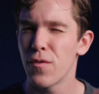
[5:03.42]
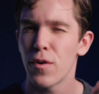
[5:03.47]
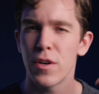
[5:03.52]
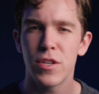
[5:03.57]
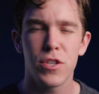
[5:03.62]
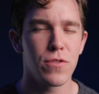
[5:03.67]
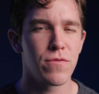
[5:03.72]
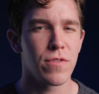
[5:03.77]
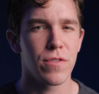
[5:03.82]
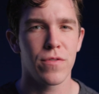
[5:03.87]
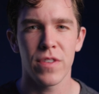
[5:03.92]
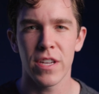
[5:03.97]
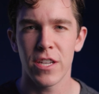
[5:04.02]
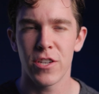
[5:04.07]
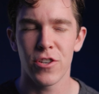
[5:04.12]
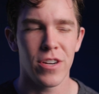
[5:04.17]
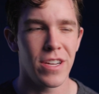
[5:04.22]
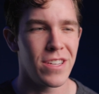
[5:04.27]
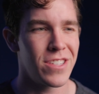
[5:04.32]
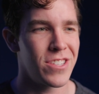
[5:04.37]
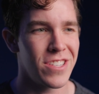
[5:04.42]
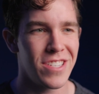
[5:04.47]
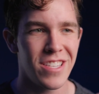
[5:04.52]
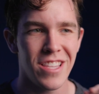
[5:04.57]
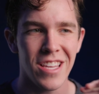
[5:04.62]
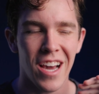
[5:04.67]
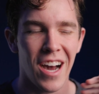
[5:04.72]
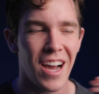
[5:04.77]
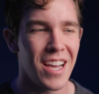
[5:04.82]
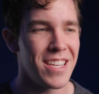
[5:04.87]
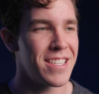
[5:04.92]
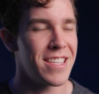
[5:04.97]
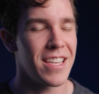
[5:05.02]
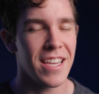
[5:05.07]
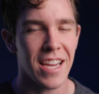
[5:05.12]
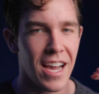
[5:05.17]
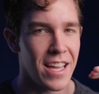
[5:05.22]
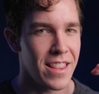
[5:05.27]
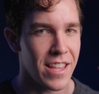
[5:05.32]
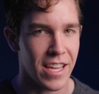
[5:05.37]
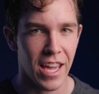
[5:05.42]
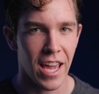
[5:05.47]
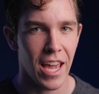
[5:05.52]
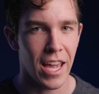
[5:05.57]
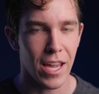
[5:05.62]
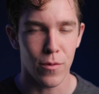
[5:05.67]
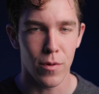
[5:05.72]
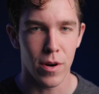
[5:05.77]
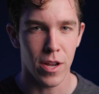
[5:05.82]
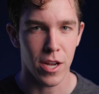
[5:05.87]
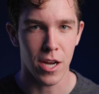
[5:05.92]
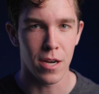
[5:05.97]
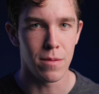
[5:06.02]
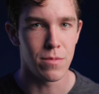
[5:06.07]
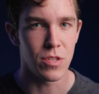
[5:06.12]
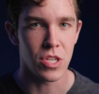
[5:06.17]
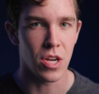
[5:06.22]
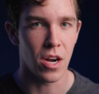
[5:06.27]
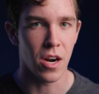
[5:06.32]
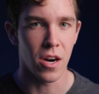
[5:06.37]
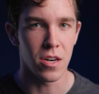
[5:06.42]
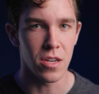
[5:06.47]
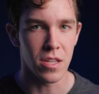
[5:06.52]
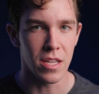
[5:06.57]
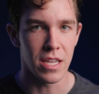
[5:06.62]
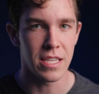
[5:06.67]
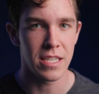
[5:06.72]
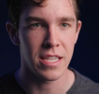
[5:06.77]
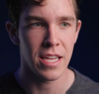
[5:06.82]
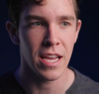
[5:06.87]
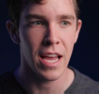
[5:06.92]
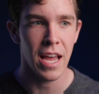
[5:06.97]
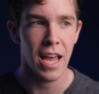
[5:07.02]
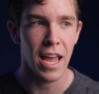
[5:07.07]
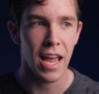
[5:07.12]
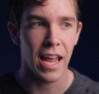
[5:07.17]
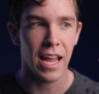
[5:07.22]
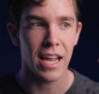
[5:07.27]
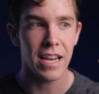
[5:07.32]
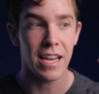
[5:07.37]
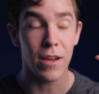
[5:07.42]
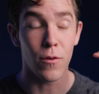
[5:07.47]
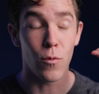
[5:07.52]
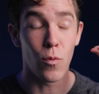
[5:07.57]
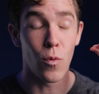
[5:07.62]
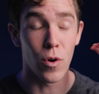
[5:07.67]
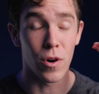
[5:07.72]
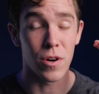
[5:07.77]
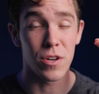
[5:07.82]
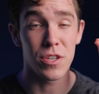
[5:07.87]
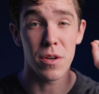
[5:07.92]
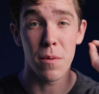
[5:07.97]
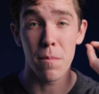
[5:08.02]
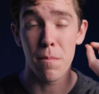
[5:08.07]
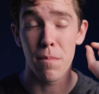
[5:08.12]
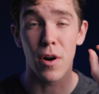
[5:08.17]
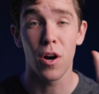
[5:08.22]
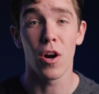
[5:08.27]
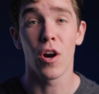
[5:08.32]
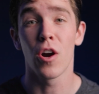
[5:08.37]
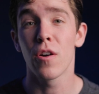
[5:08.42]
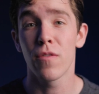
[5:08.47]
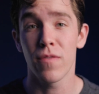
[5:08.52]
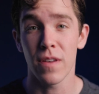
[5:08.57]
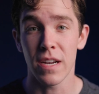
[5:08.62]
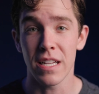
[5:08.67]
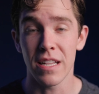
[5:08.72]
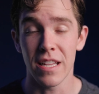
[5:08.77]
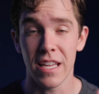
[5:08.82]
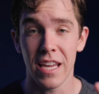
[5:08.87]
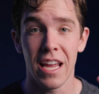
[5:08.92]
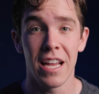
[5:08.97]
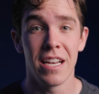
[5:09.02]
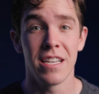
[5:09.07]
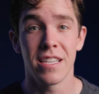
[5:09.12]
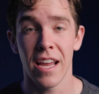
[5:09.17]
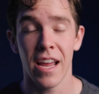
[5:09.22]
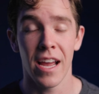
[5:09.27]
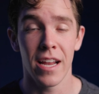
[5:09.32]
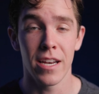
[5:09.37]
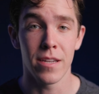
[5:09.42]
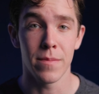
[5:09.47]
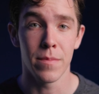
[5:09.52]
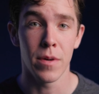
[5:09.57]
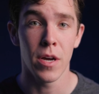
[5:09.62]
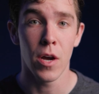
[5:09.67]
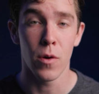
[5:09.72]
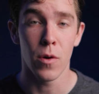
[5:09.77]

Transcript: voiceover feature is just the icing on the cake when it comes to Artlist, and it works perfectly in tandem